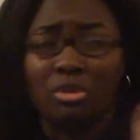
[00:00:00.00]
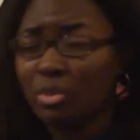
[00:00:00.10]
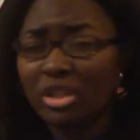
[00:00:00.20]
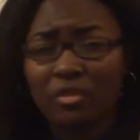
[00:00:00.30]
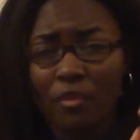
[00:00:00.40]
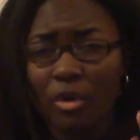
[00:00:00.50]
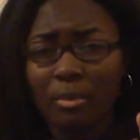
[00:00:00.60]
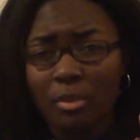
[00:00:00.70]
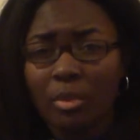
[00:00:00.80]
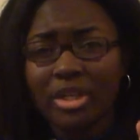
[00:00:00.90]
3 to 4
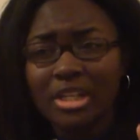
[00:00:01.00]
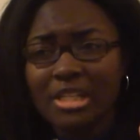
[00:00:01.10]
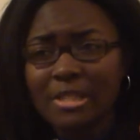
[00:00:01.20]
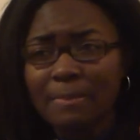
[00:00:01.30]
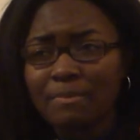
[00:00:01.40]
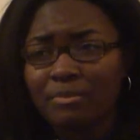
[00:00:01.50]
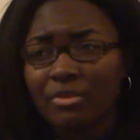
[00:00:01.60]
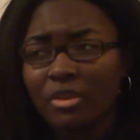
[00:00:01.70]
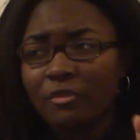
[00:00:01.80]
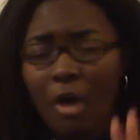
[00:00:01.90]
boys
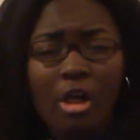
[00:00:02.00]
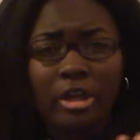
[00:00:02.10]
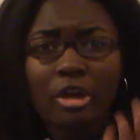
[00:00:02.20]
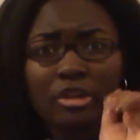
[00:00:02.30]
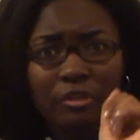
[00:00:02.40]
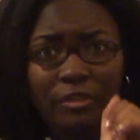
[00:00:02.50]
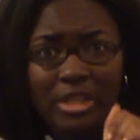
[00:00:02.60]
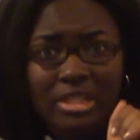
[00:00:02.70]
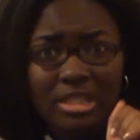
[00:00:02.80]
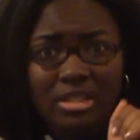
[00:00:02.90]
falling on their
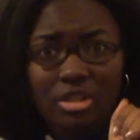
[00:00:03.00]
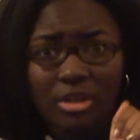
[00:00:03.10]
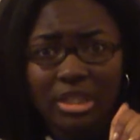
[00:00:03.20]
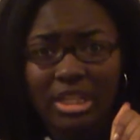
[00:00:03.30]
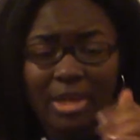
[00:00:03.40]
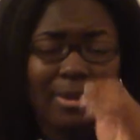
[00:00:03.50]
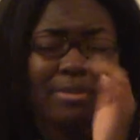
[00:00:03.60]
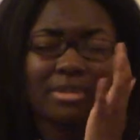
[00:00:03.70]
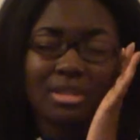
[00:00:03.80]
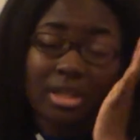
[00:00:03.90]
faces during the game.
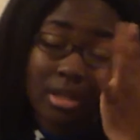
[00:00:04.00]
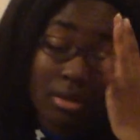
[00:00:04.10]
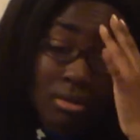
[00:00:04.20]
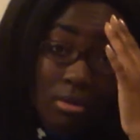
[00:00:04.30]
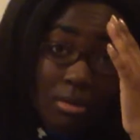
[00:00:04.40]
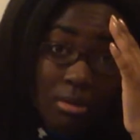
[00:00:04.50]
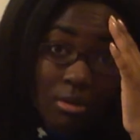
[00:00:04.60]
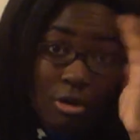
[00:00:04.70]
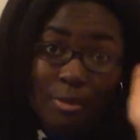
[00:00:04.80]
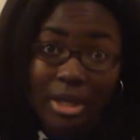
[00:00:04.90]
I was like,
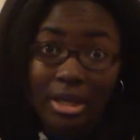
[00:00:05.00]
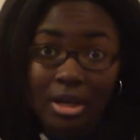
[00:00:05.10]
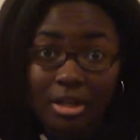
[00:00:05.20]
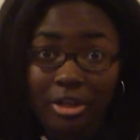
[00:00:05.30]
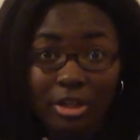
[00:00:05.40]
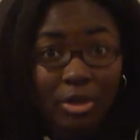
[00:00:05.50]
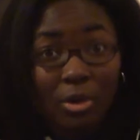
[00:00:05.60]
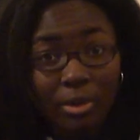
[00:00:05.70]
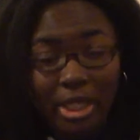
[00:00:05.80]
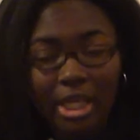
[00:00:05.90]
oh my god, are you
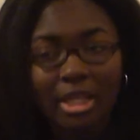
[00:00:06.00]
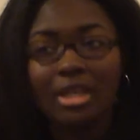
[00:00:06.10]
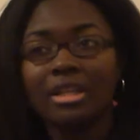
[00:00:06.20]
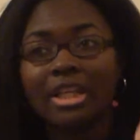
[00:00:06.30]
okay?